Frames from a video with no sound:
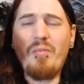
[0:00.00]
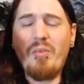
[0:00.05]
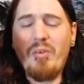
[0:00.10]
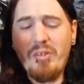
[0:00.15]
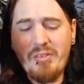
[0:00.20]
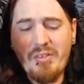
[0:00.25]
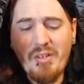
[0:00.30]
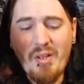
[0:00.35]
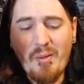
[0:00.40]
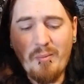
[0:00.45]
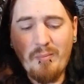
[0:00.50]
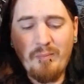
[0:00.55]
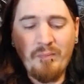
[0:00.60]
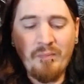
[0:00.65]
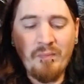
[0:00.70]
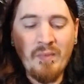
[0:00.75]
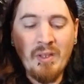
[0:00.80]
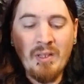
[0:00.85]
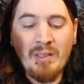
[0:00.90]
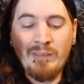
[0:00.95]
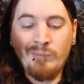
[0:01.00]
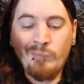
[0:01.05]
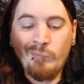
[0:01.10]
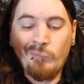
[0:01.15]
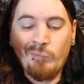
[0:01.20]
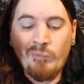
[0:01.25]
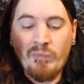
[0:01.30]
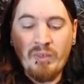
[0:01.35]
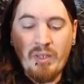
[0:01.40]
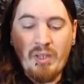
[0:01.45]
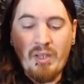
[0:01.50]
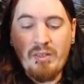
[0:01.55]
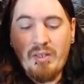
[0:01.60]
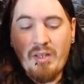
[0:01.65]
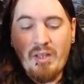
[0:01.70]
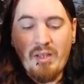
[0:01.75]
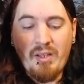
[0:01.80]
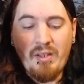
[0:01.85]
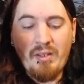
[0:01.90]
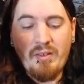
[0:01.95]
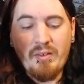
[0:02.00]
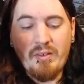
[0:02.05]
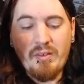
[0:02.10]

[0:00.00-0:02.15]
first album. And then